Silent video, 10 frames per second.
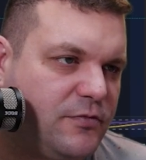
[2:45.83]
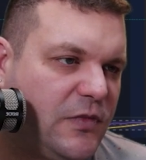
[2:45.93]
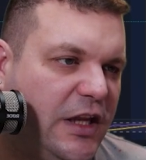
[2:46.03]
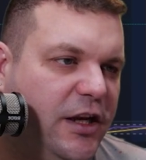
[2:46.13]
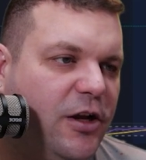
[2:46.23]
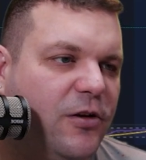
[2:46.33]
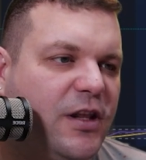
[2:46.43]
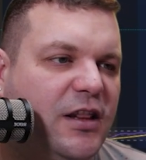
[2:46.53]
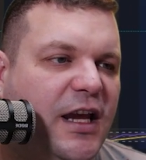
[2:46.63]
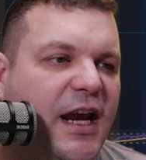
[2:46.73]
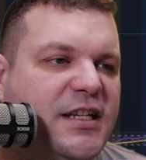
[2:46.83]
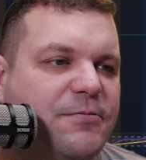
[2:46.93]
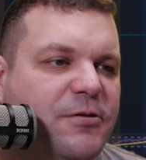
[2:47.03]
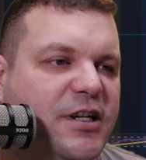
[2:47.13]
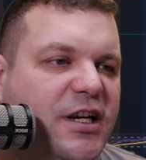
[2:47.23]

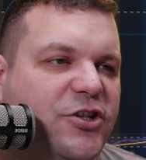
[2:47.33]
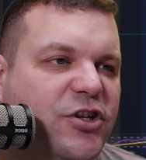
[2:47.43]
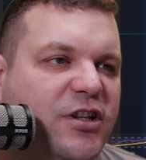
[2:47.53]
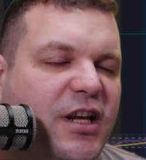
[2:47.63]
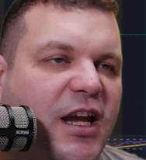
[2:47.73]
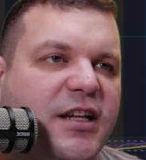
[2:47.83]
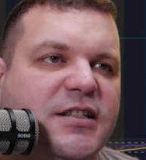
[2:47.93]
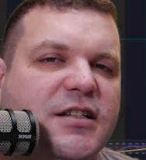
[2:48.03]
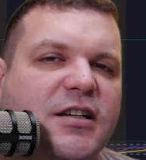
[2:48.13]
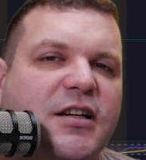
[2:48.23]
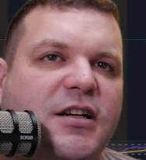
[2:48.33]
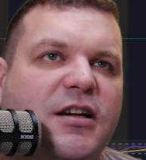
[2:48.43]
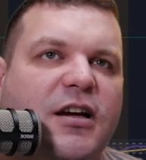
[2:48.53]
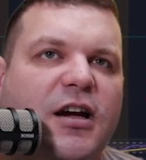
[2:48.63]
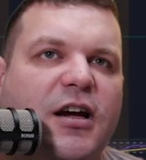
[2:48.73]
last prediction that
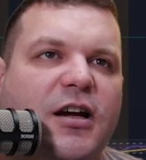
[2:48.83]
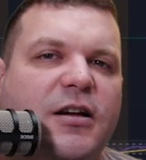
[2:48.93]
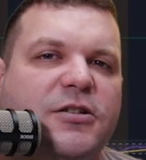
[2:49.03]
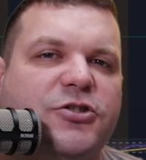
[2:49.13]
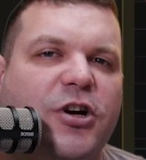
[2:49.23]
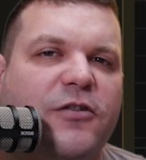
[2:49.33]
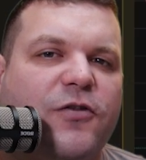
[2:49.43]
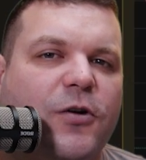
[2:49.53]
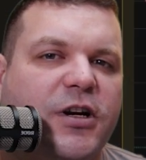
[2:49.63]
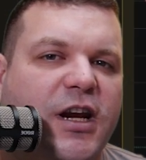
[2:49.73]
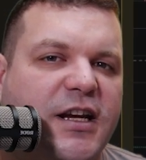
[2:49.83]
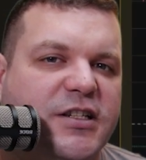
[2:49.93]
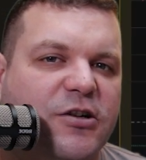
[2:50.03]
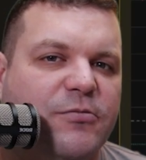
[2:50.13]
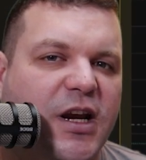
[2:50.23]
Chart
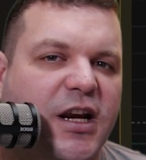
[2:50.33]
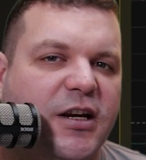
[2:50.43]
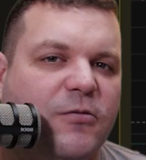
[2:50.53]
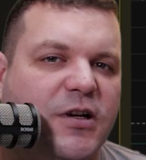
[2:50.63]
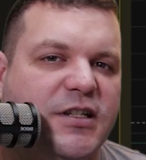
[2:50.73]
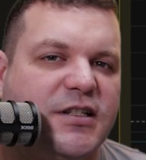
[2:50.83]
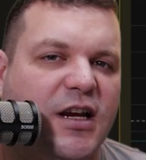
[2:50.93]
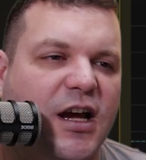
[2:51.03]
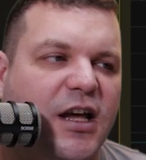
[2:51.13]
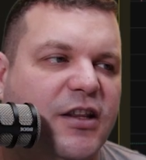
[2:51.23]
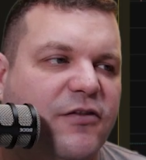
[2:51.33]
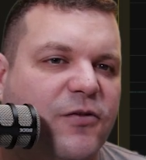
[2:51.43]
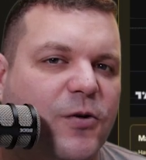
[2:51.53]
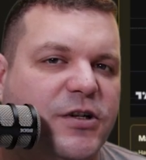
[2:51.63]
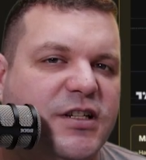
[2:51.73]
Forecaster made was on the
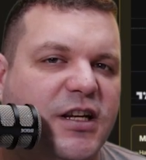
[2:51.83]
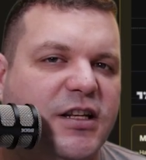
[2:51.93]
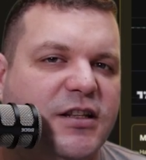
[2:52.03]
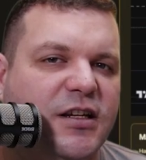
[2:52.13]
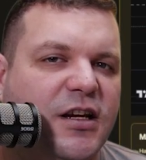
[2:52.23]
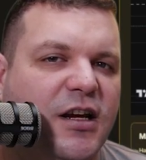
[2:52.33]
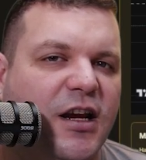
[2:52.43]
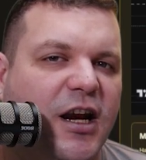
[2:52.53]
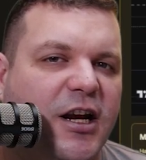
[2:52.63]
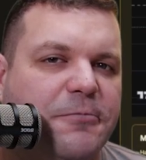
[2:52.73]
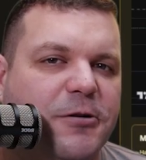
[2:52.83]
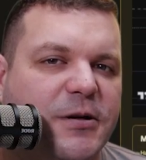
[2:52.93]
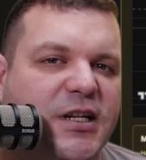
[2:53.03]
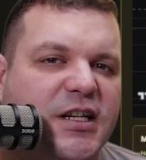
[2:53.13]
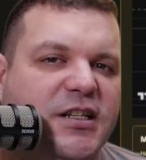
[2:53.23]
14th, and it
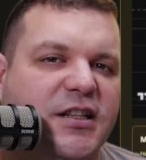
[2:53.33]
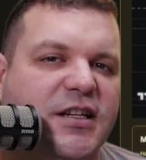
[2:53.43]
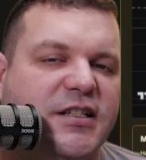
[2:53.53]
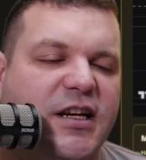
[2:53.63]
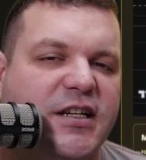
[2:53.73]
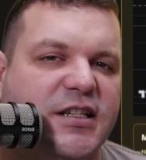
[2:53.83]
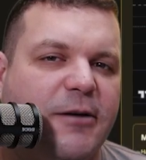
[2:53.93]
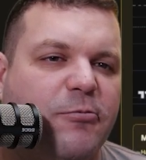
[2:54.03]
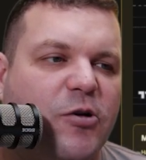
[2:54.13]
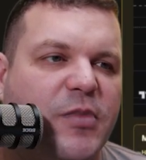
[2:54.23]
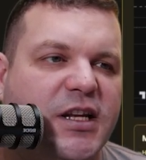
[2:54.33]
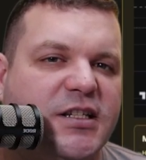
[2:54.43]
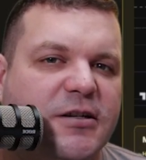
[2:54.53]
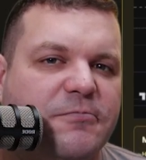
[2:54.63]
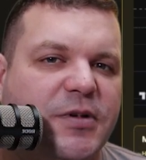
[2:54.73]
predicted this as a
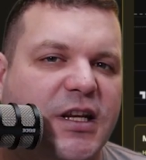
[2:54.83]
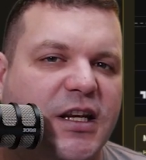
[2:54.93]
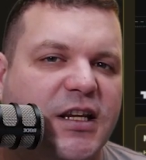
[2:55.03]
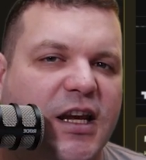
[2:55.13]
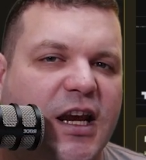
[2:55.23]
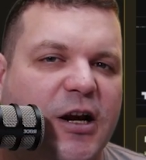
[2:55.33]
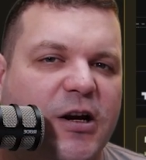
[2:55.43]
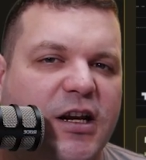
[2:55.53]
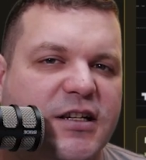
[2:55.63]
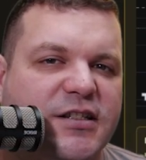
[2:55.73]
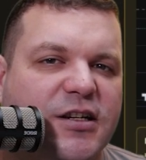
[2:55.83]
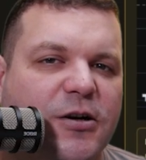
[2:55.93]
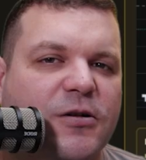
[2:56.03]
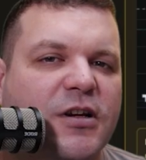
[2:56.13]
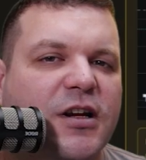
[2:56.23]
momentum peak area.
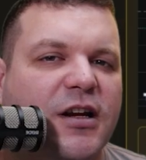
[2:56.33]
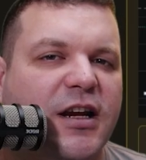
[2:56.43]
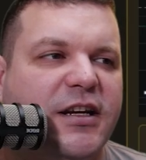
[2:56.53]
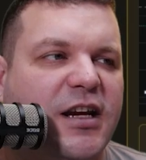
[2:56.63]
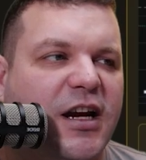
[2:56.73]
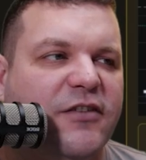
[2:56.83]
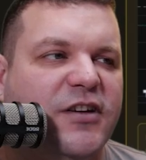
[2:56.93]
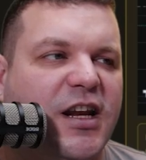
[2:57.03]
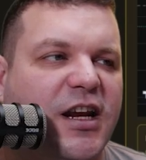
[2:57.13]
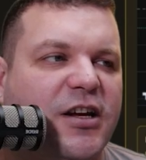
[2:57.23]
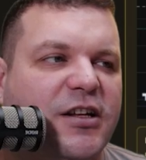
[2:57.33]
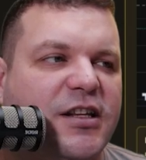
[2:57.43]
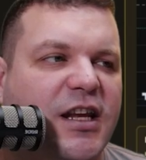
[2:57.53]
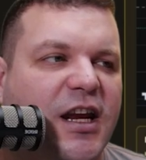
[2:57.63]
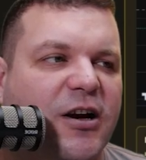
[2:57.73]
So it kind of nailed
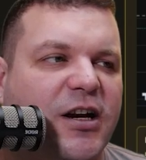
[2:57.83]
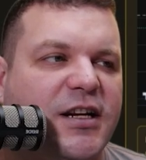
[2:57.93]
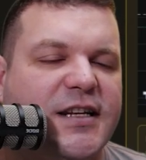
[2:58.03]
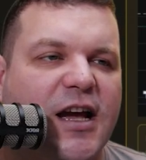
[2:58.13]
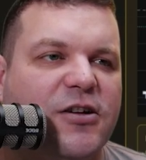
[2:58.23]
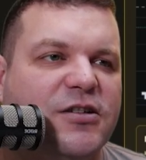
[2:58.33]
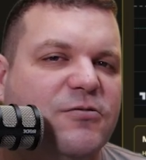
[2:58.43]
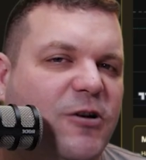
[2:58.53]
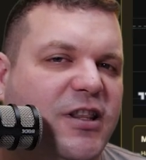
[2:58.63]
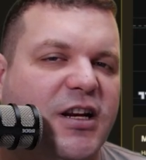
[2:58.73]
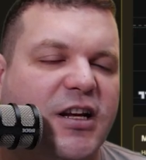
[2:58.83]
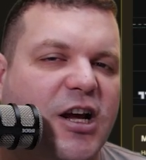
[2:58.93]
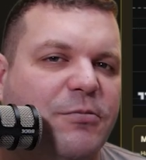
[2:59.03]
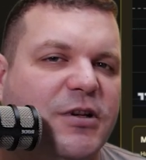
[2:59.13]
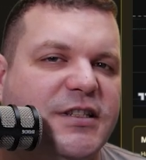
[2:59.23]
the area down within a
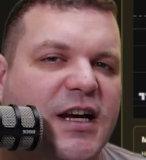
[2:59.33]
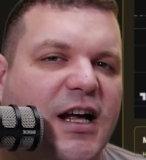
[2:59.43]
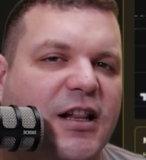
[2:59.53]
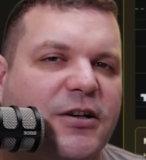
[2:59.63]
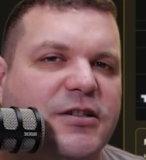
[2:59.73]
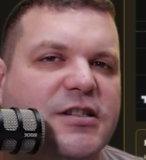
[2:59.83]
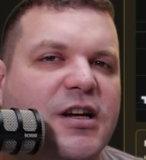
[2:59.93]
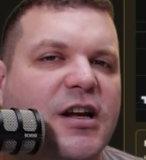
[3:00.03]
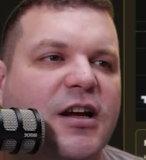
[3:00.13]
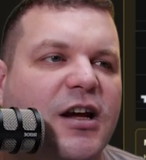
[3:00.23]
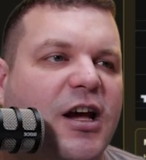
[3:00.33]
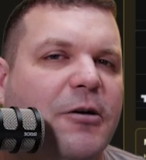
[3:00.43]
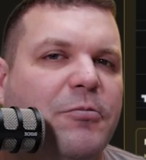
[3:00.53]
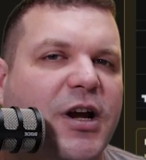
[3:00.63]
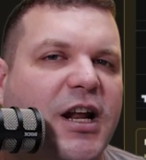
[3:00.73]
couple dollars.
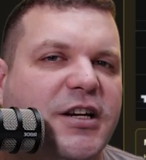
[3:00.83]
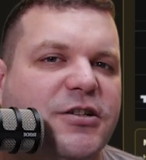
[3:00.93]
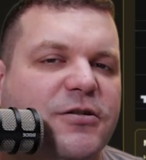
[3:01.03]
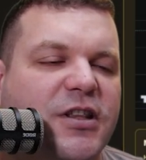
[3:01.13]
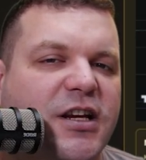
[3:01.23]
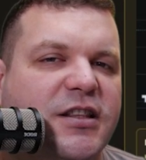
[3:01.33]
But I do think